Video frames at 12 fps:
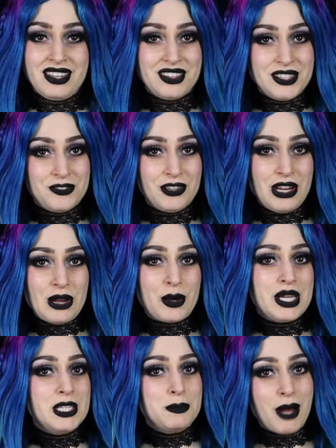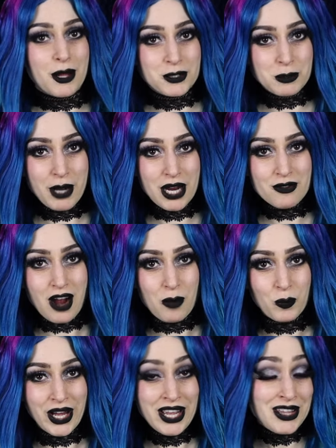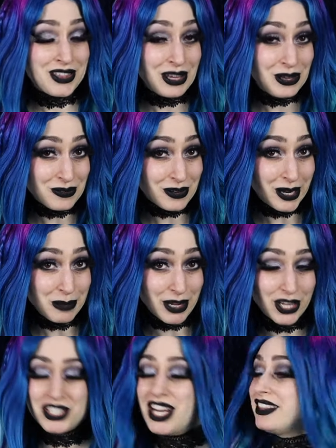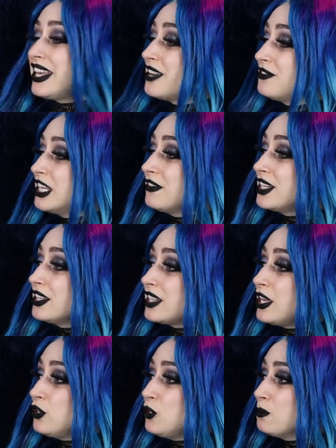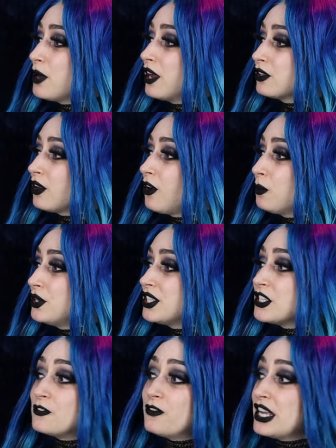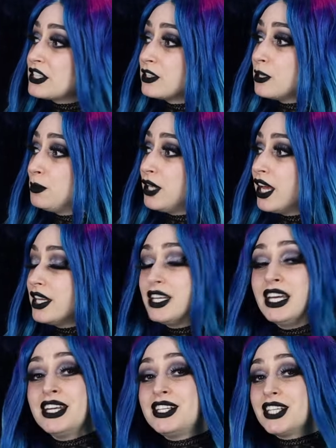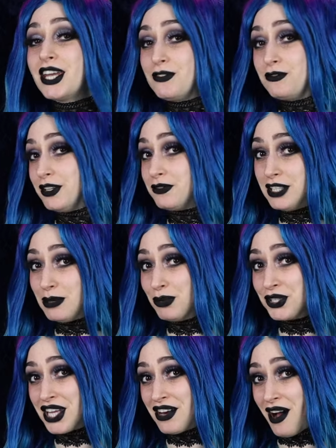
This video is sponsored by Romwe, thank you very much, and they have given us a coupon code, which is Vessel of Blood, to get 15%